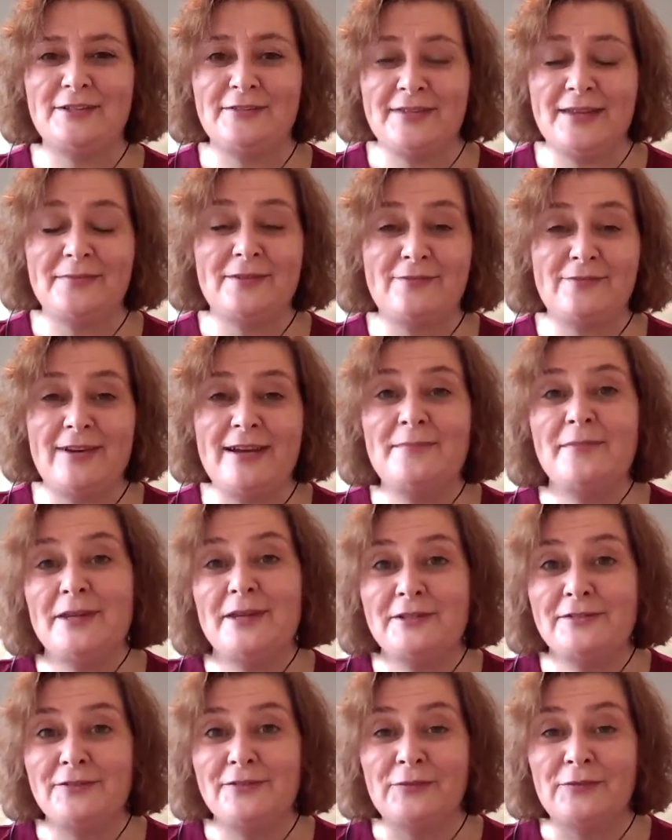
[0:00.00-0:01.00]
of something really
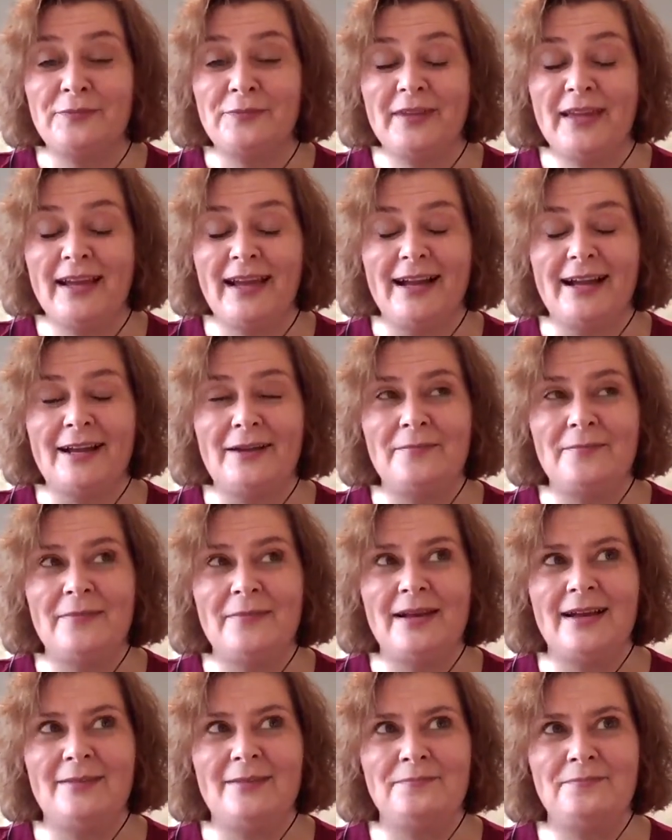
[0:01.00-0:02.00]
beautiful.
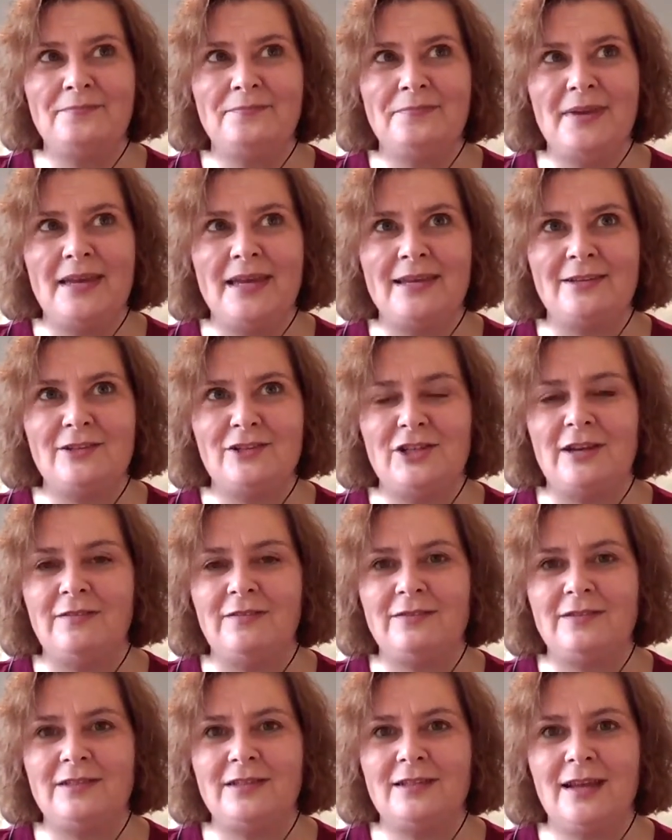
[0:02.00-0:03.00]
A big
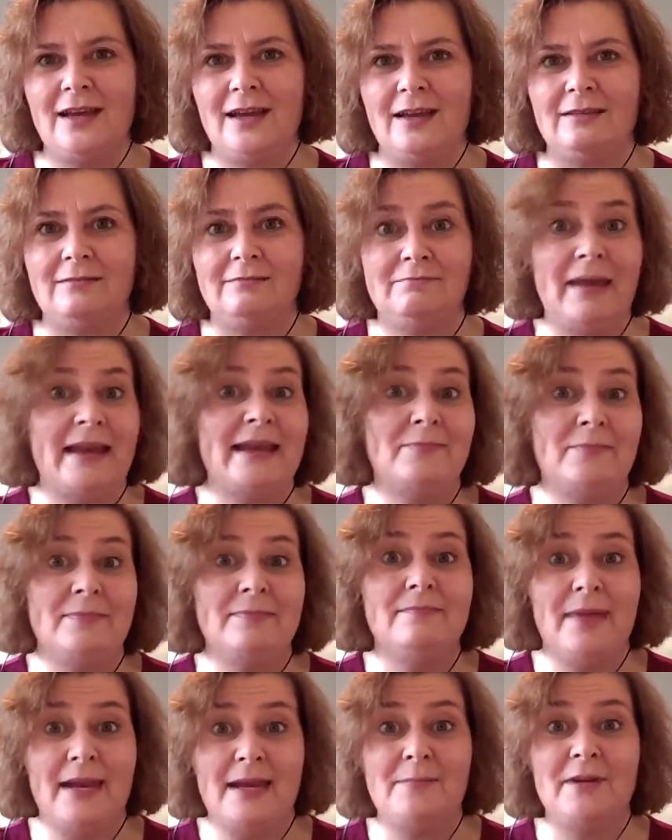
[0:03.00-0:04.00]
shift, many,
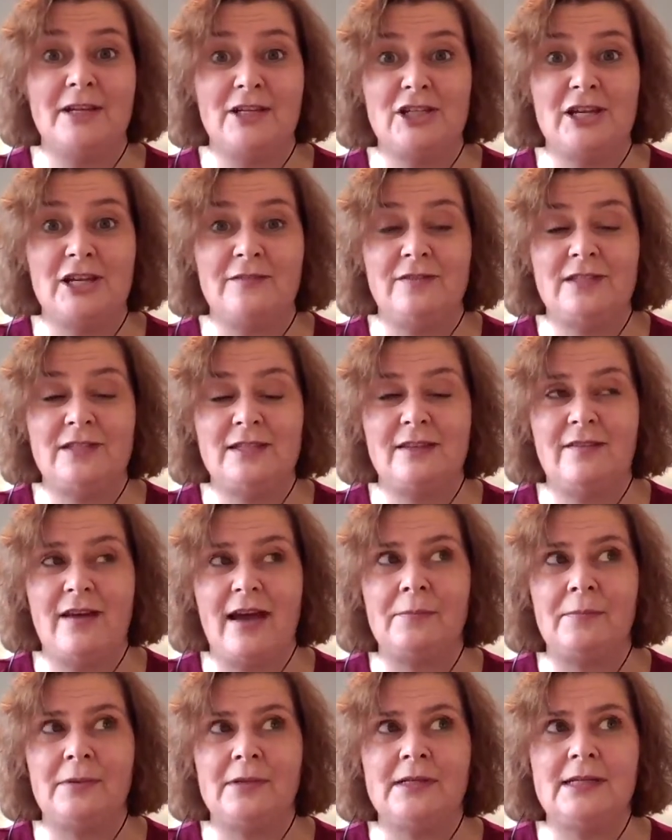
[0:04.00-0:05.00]
many big shifts that
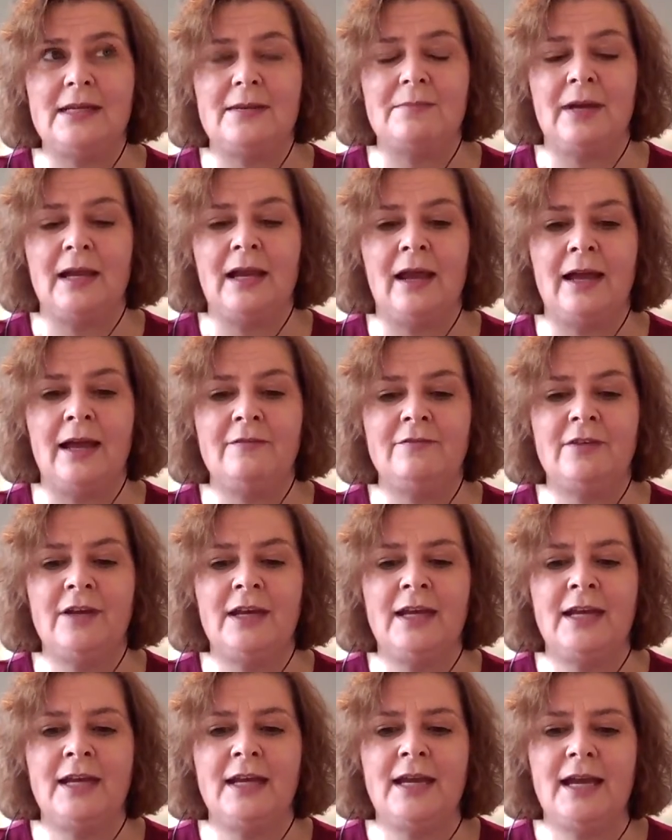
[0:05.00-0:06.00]
happened in my life.
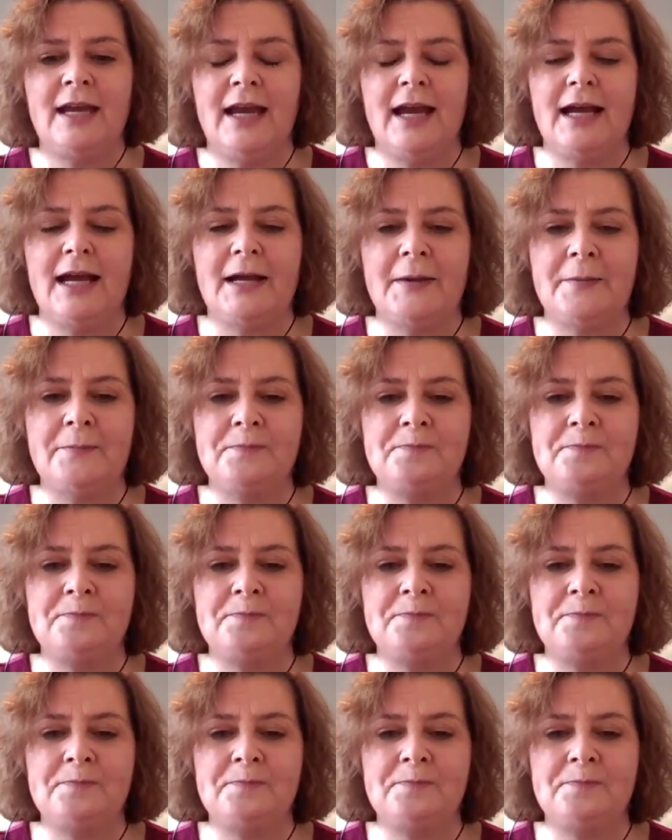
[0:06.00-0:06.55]
I